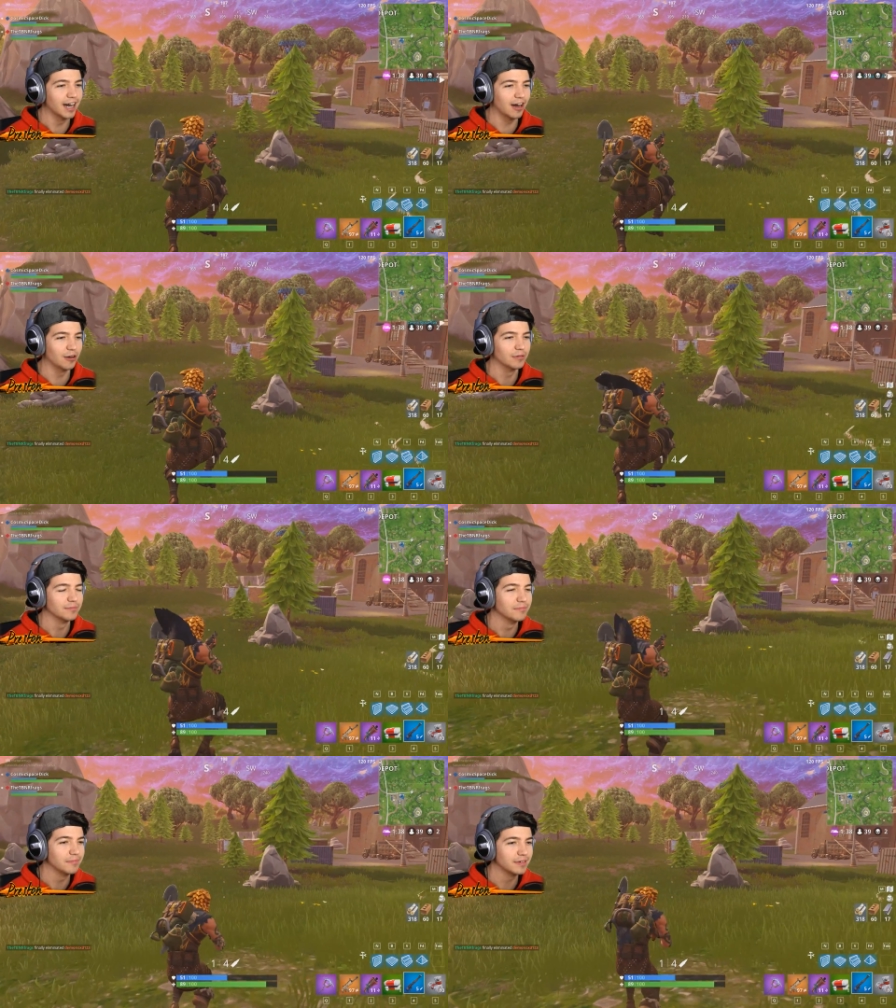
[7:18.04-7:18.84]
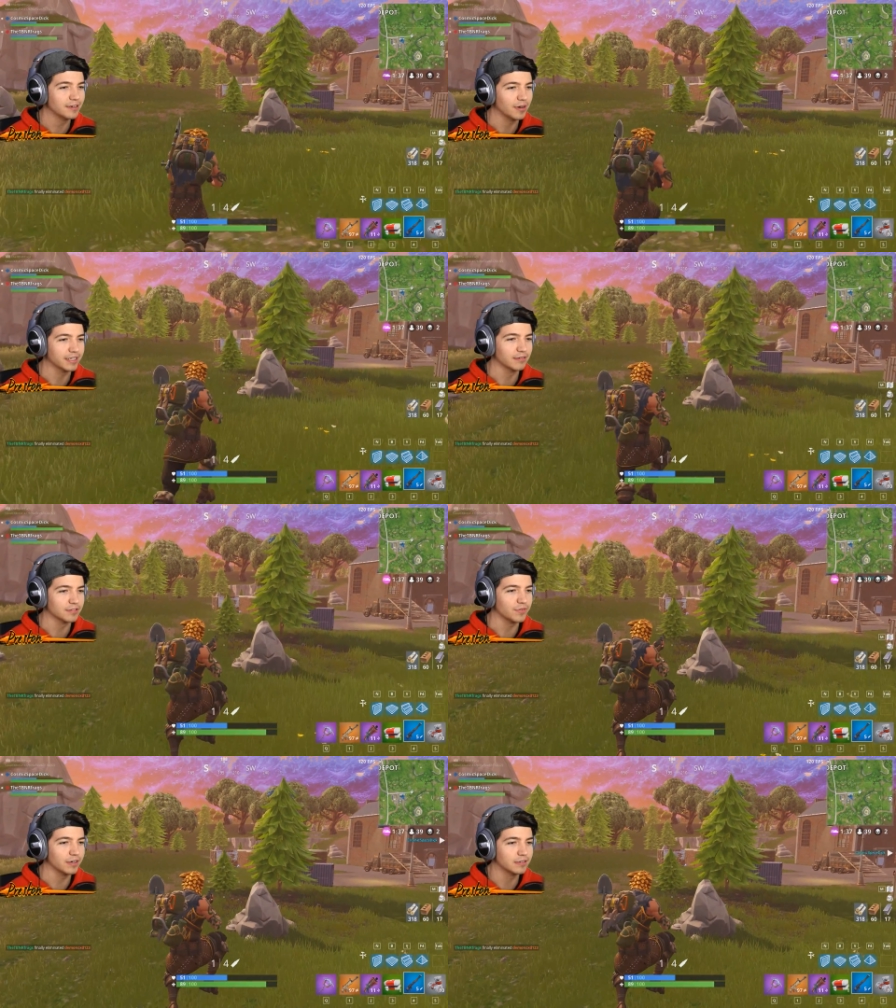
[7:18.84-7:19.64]
Oh. His friend's dead? Well, I
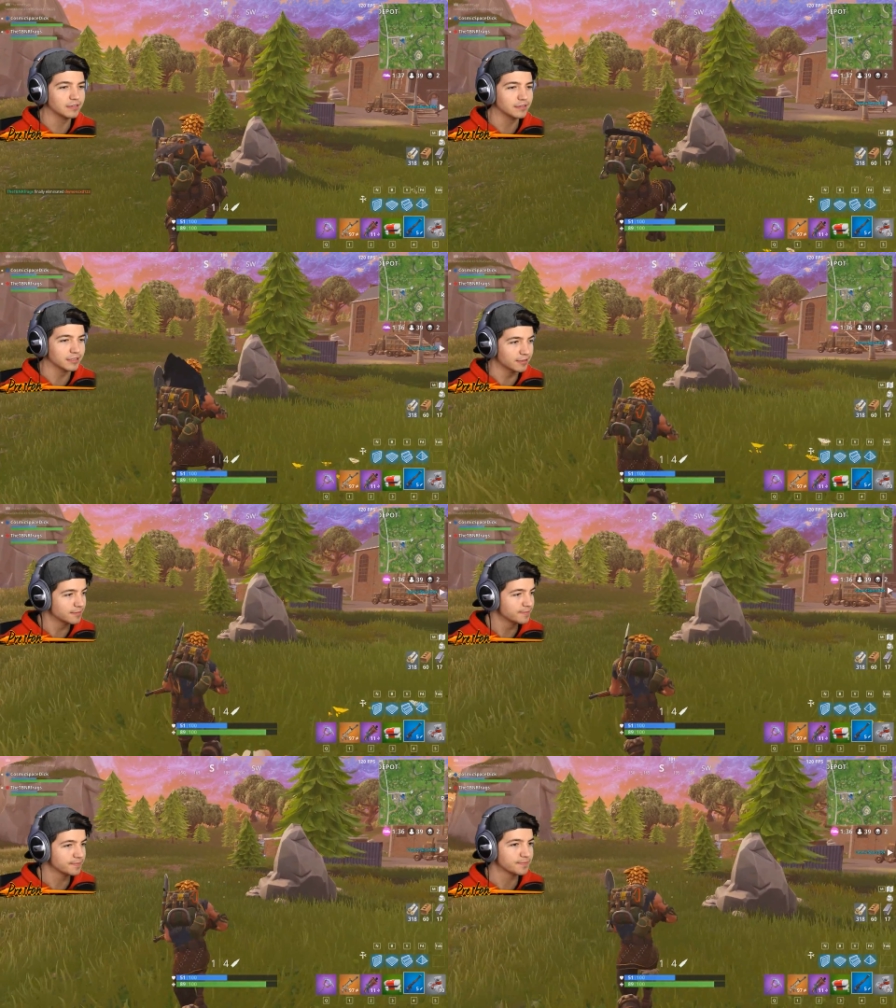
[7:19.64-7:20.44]
killed his friend, so.